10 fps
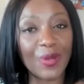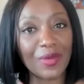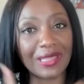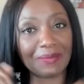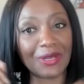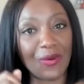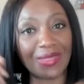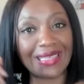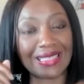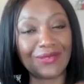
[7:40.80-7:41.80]
we want them
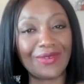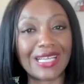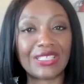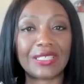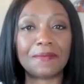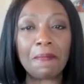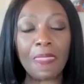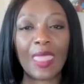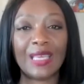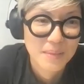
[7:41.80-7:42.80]
going this direction.
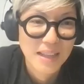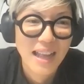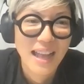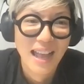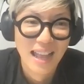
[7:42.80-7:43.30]
So